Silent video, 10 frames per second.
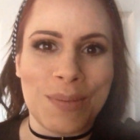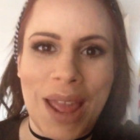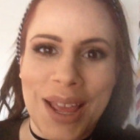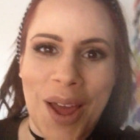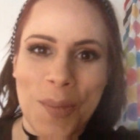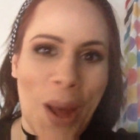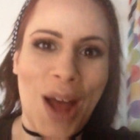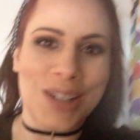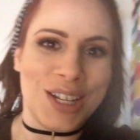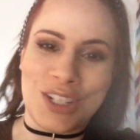makeup
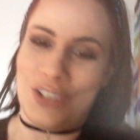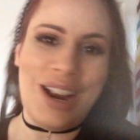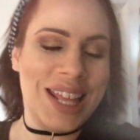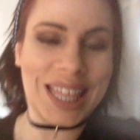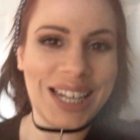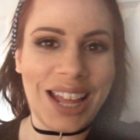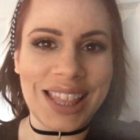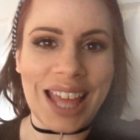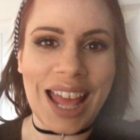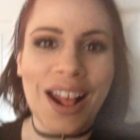artist or anything like
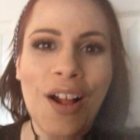that.